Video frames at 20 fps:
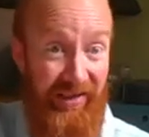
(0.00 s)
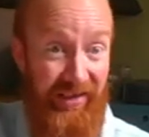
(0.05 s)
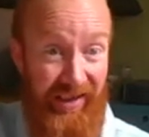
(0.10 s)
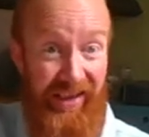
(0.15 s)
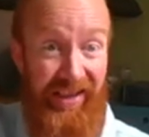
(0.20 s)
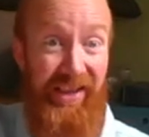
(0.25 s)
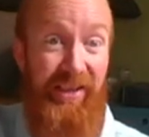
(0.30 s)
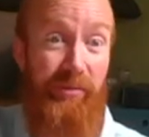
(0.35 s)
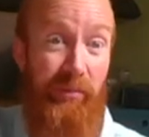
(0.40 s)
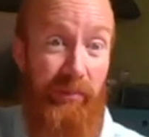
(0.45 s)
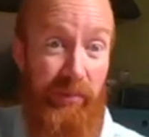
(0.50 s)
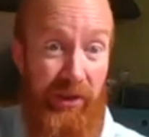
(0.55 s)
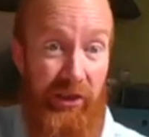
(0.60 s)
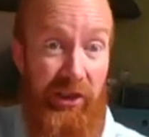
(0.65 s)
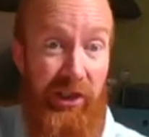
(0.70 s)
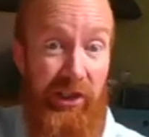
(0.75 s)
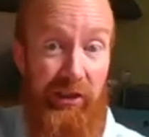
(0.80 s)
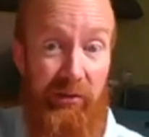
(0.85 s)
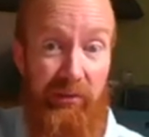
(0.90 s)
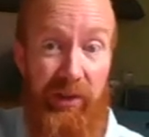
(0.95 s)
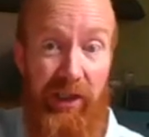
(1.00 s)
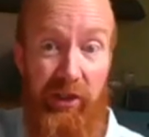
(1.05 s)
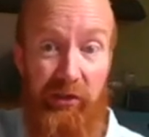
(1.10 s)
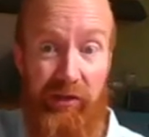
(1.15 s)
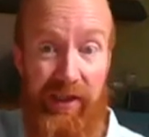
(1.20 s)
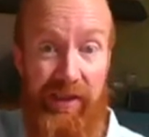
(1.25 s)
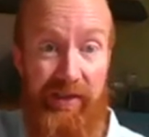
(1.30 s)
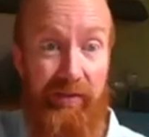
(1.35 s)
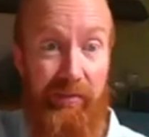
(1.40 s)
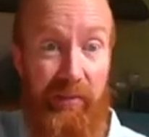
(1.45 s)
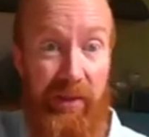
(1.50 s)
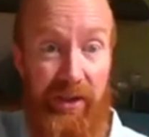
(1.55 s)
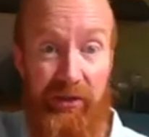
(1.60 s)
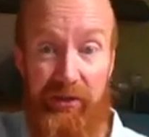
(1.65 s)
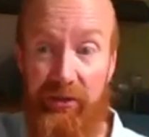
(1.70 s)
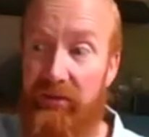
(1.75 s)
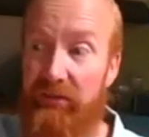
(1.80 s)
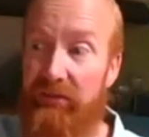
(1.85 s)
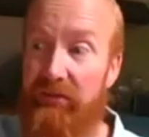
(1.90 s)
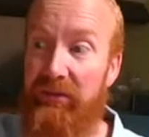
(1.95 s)
like this will be genuinely
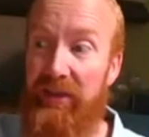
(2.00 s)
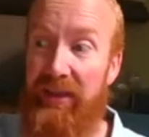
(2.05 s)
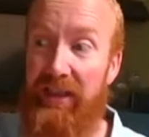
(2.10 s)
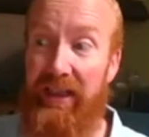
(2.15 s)
transformational,